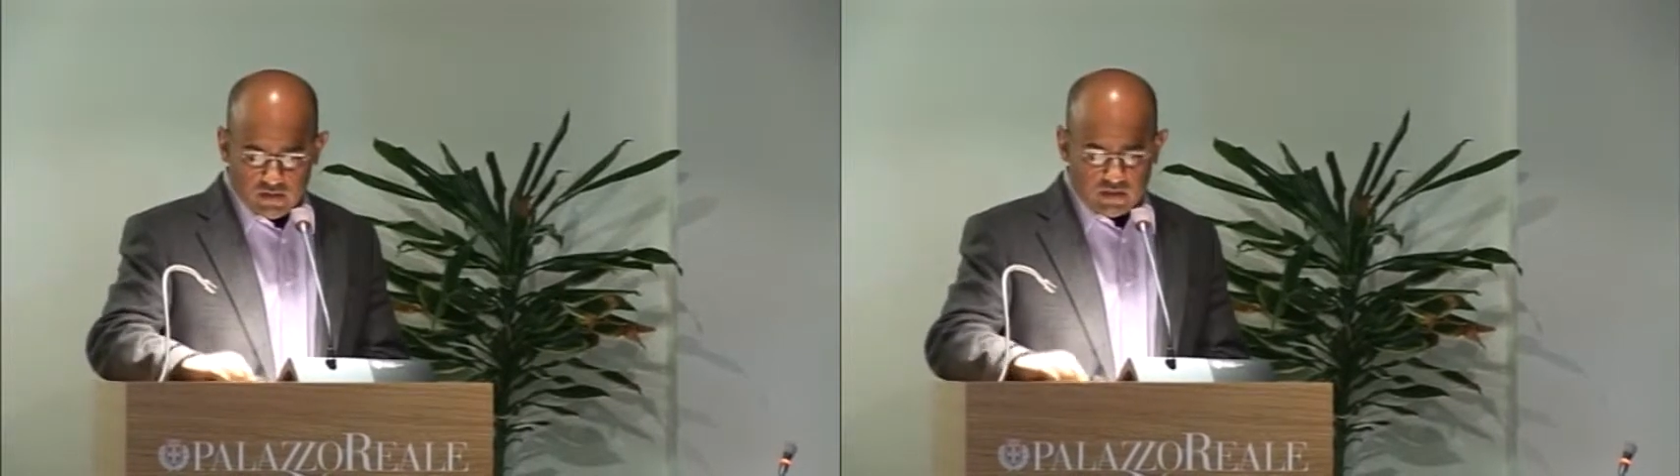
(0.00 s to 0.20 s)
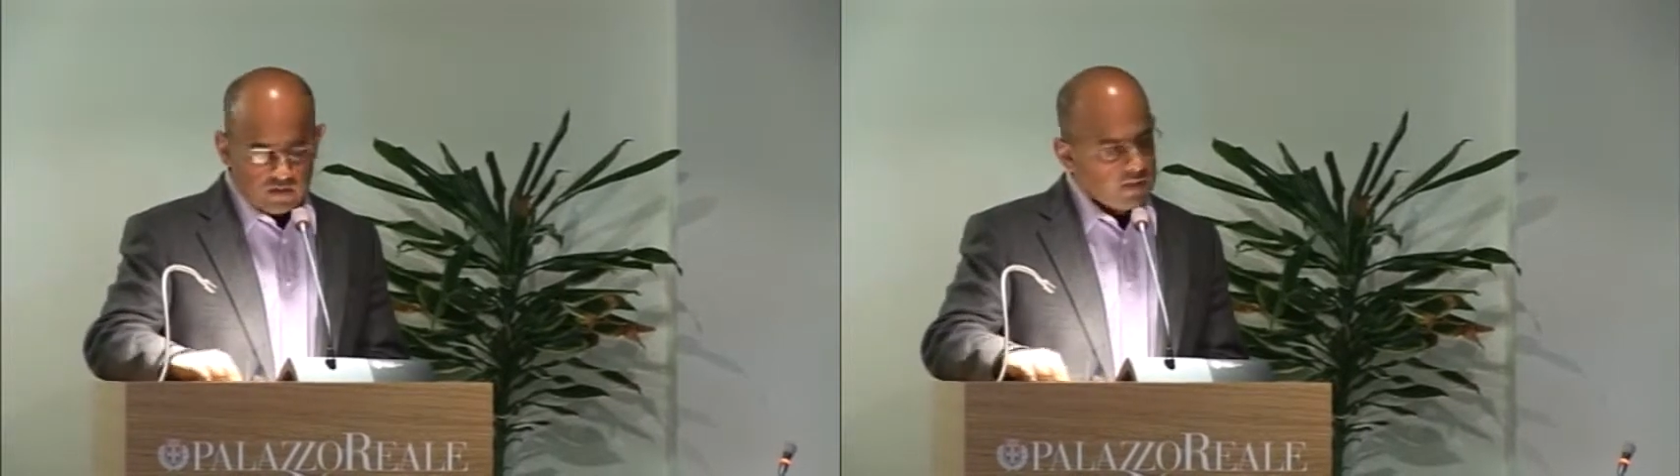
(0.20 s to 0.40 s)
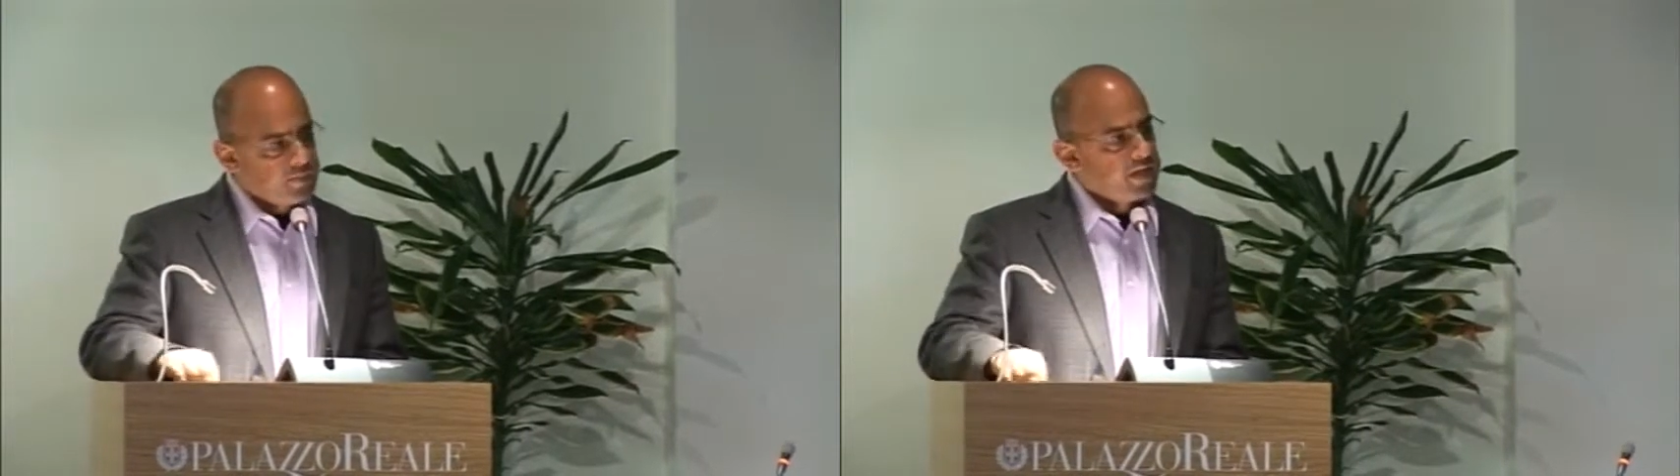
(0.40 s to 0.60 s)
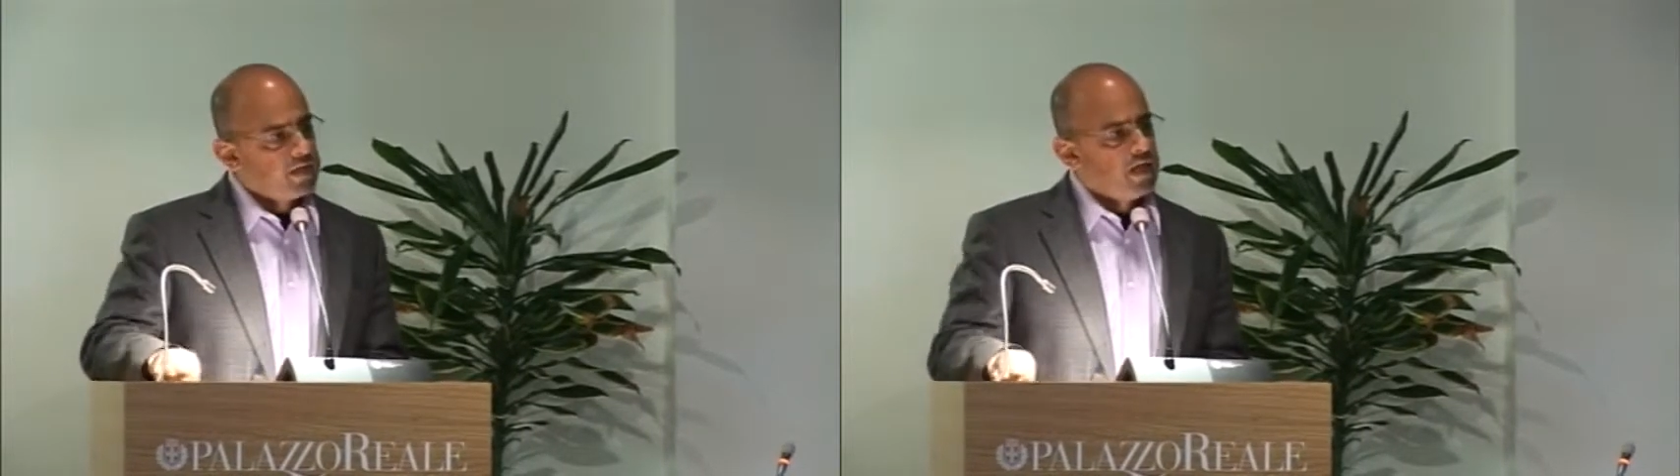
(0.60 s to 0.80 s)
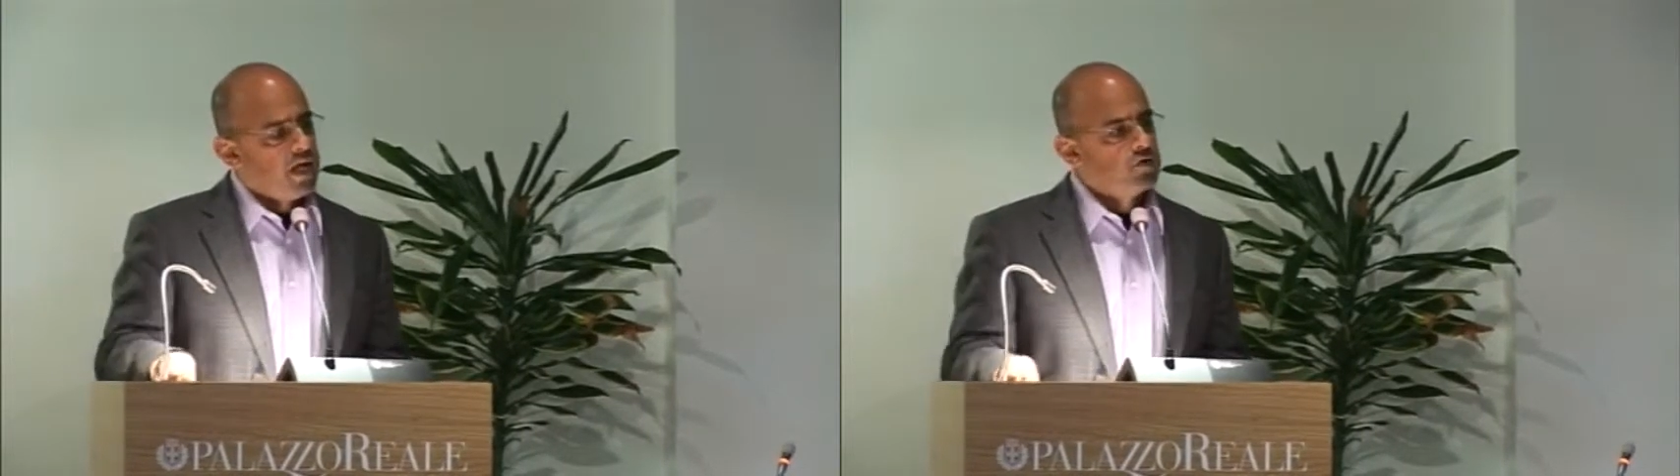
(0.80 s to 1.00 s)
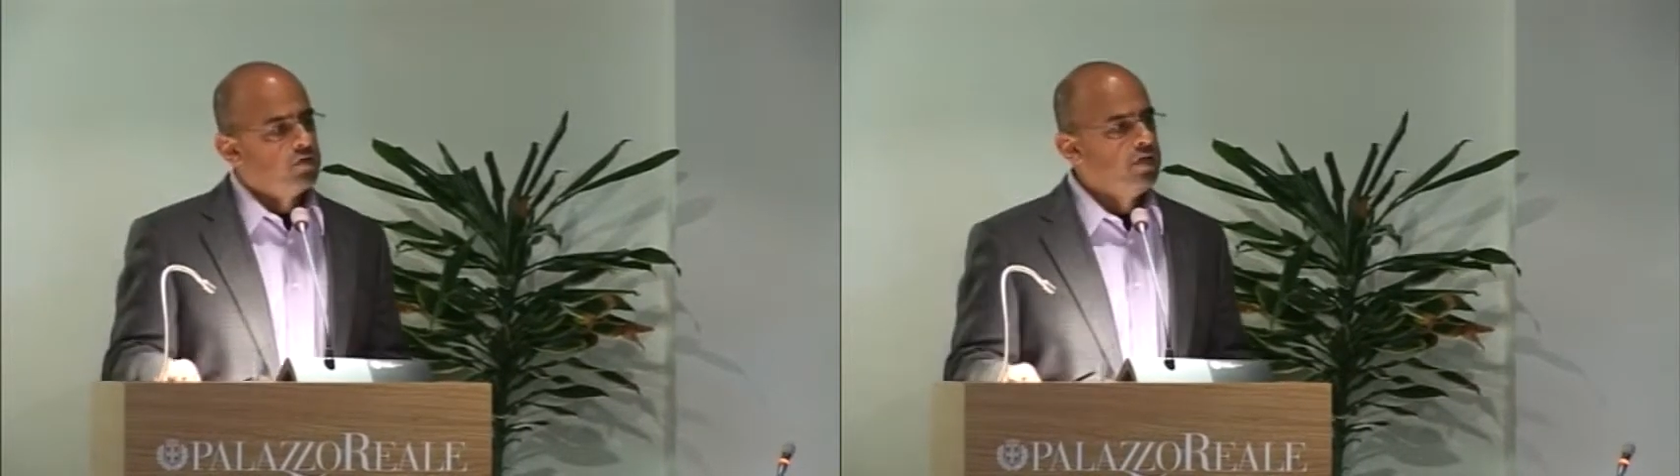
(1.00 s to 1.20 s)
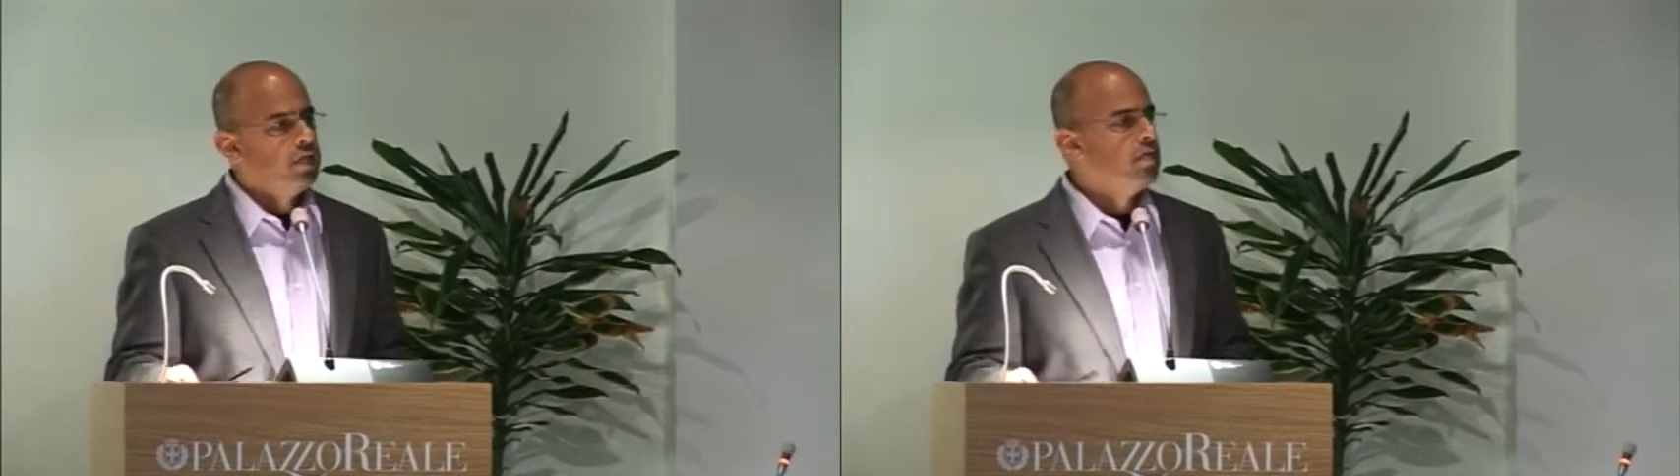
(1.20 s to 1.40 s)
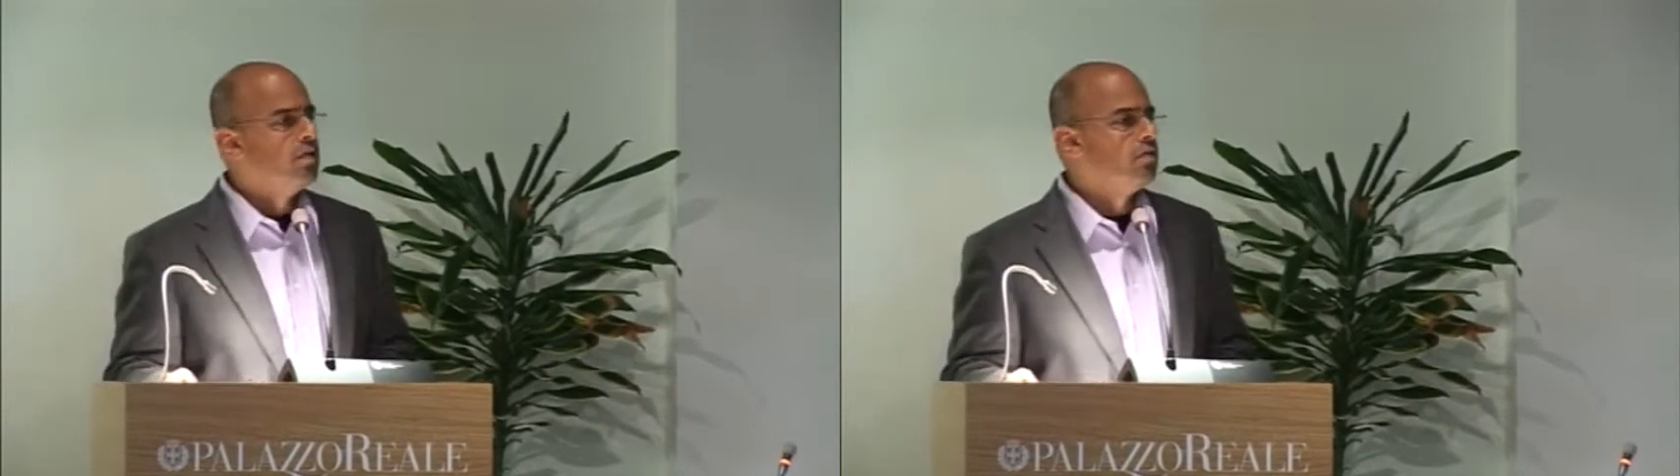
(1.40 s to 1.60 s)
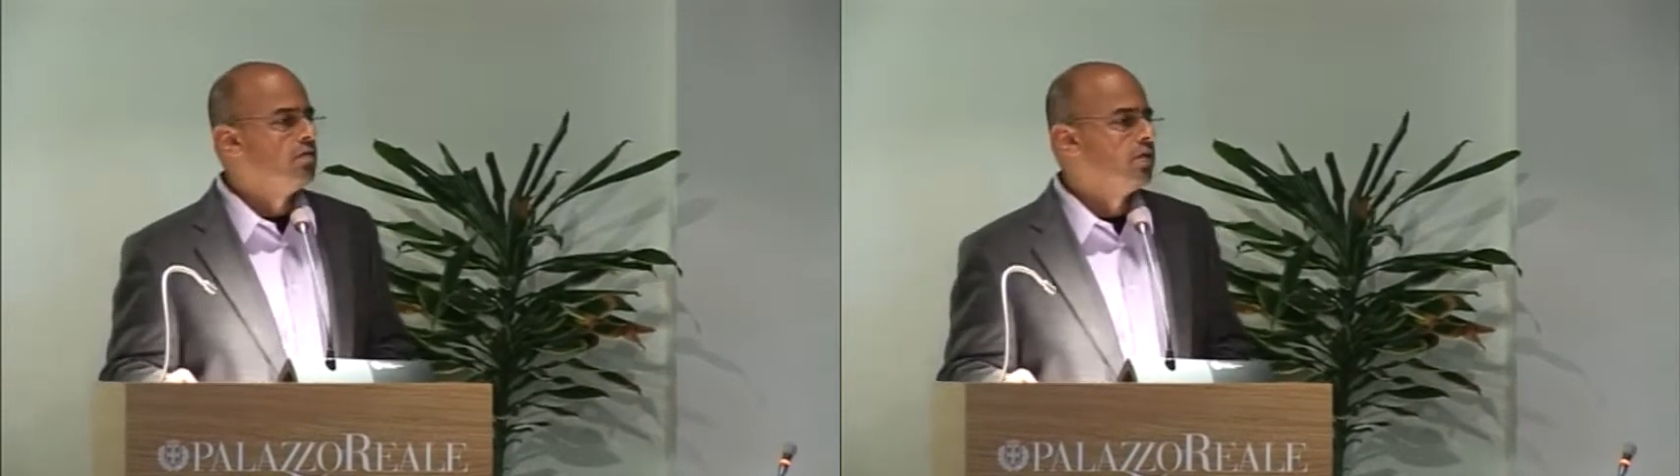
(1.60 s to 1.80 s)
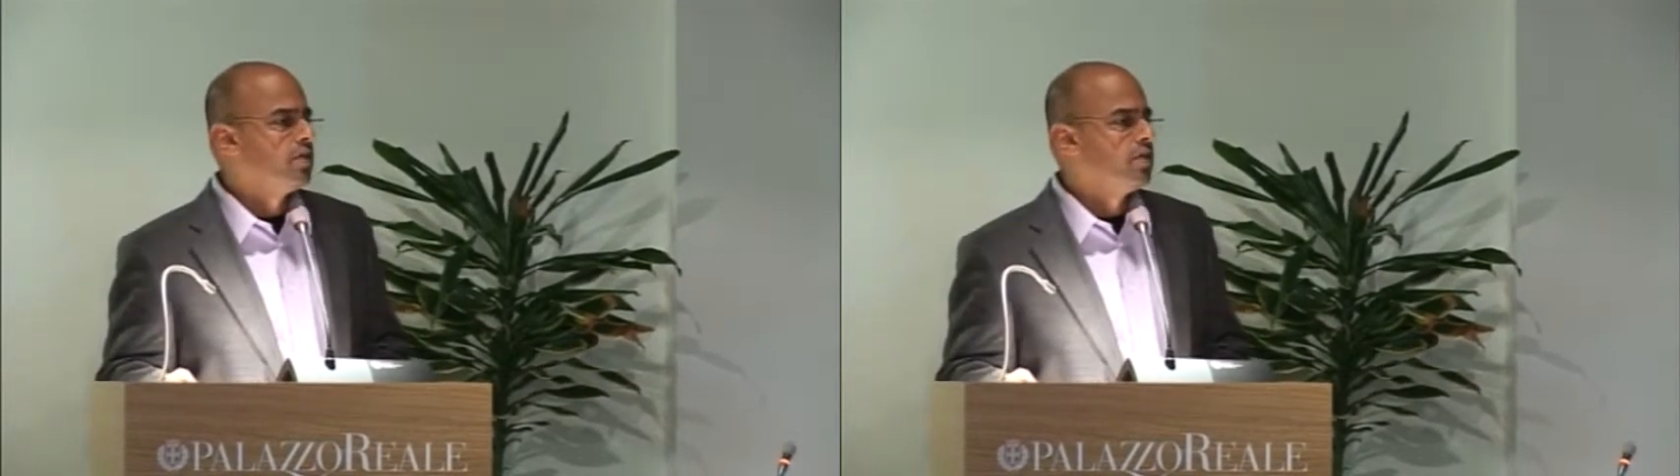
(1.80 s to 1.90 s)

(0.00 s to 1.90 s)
The subtitle, How Do We Know,